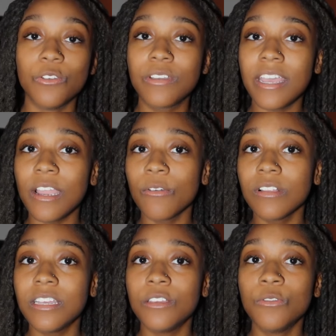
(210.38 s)
You can't
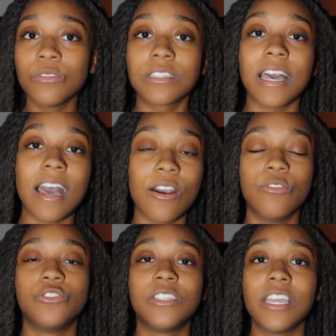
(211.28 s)
really use the
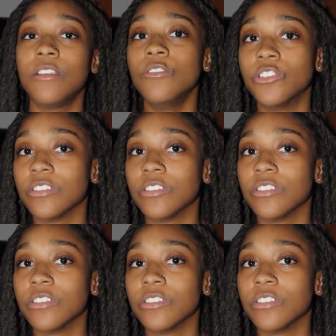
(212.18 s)
house. You can't use